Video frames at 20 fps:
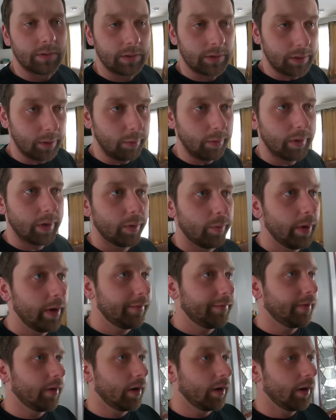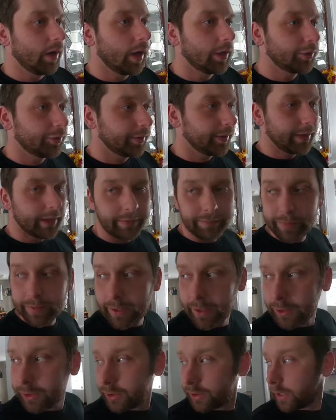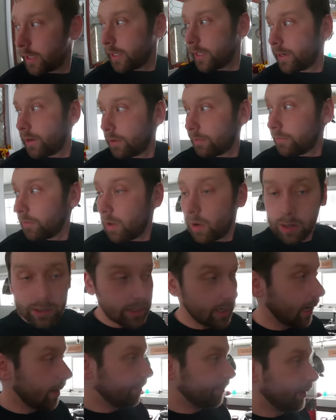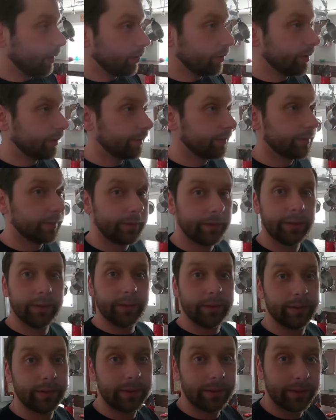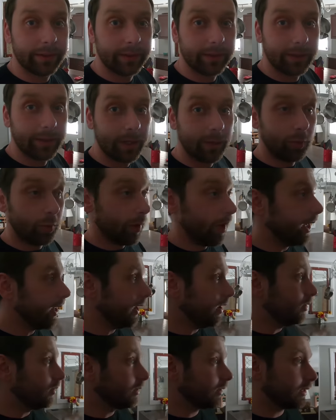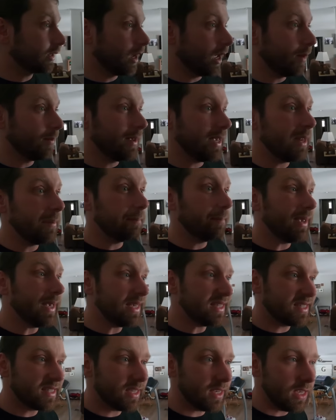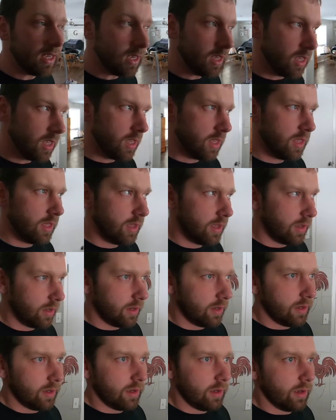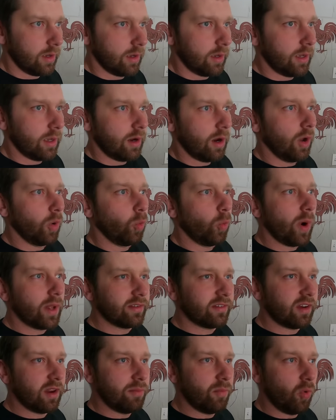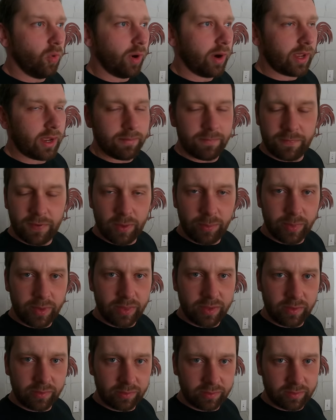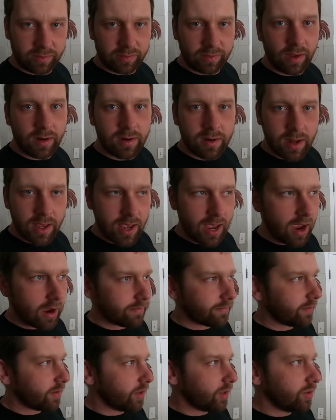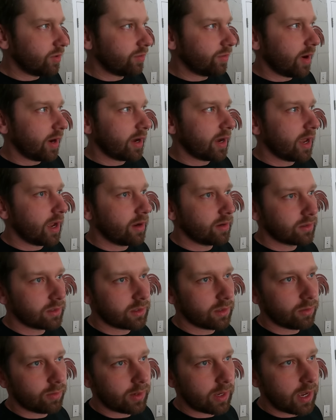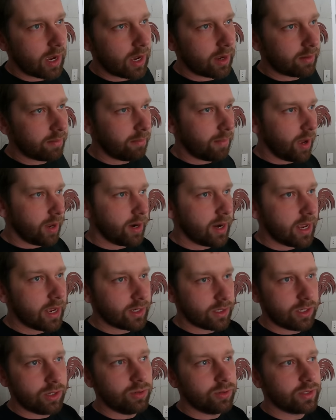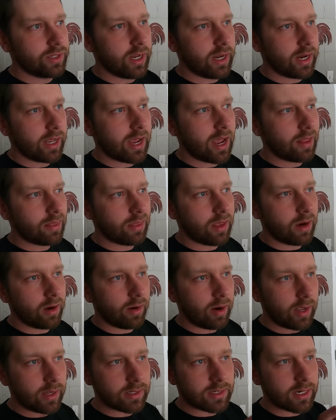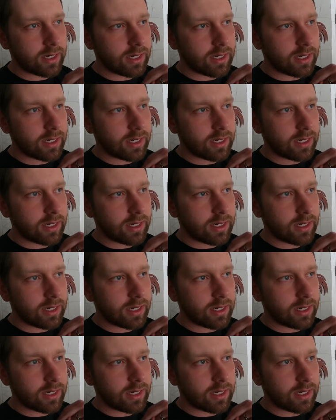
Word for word: So we're gonna wait for our laundry to get finished and our vlog to upload. And we'll head out. Gotta be in BC on Wednesday morning. I'm filming this Sunday afternoon right now, so we got Monday and Tuesday to get there and